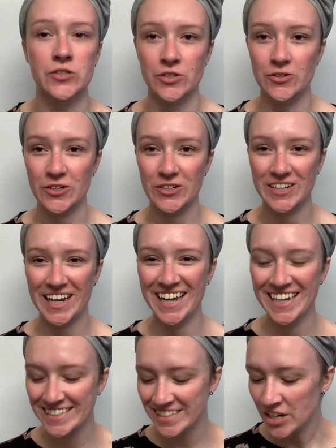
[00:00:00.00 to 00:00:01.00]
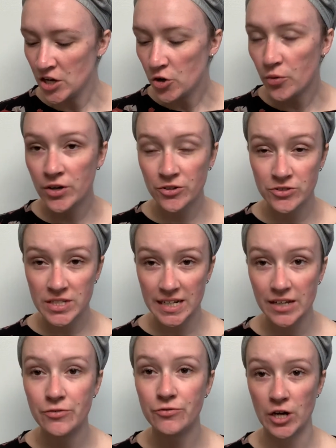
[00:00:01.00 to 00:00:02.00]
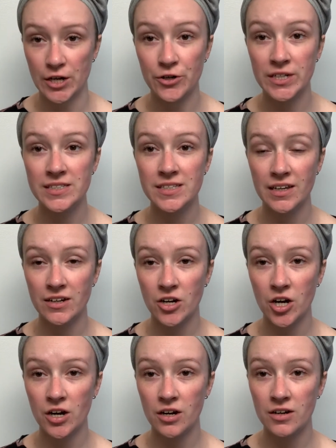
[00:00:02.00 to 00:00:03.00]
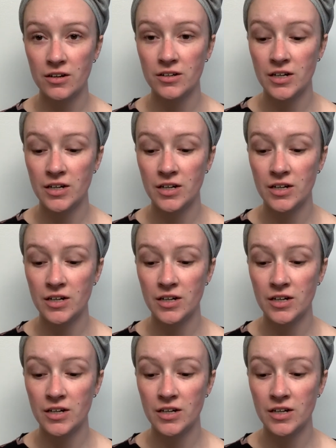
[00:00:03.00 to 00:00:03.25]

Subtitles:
so good, guys. We don't use any fragrance in our